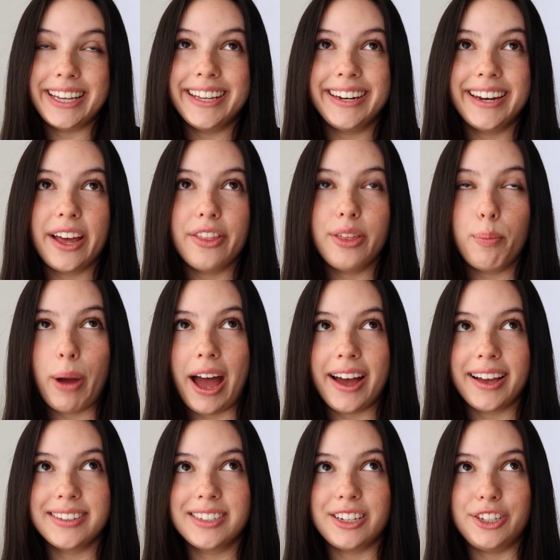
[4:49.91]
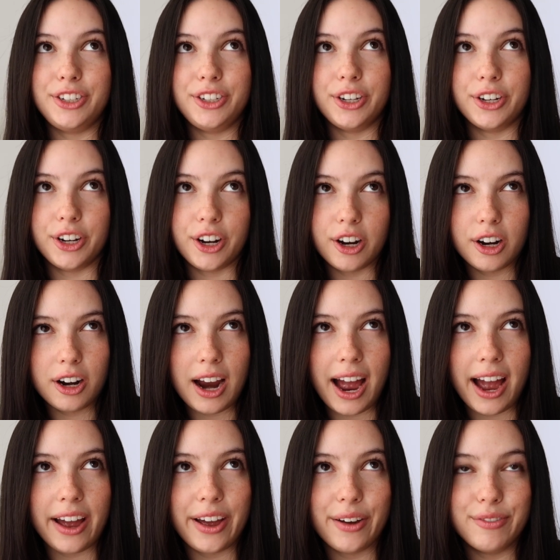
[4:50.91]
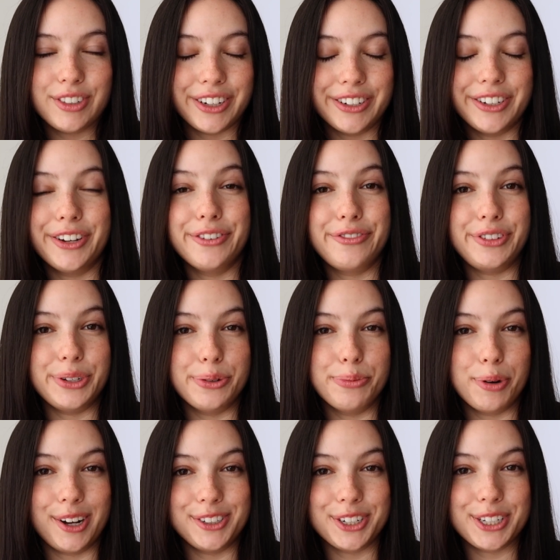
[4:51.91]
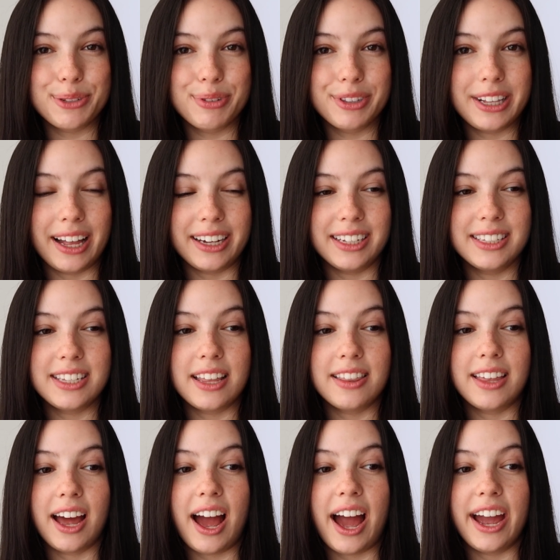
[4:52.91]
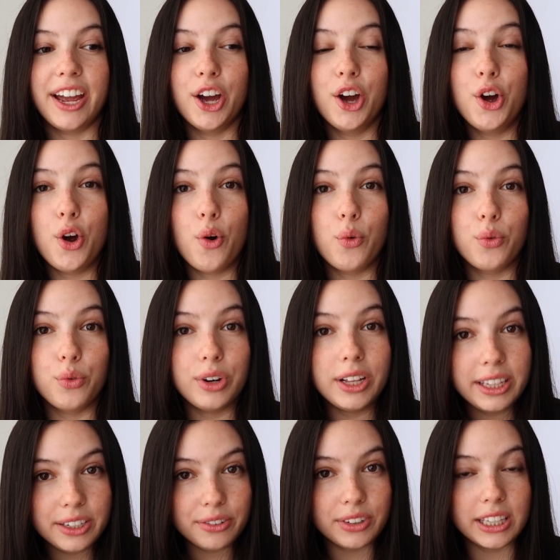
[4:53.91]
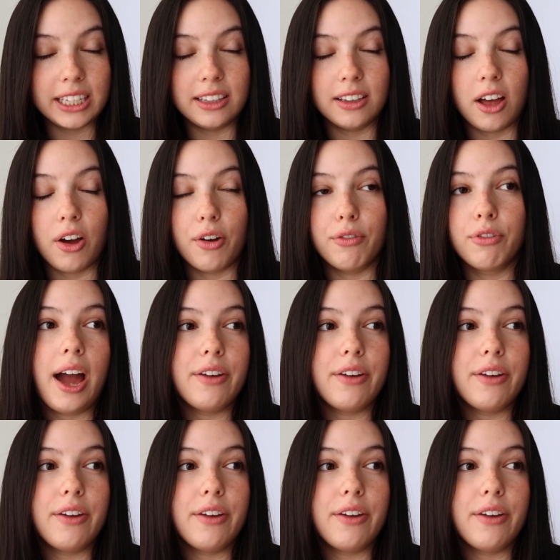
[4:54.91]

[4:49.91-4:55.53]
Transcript: In the past year, I have done a few projects with clients that I really, really love.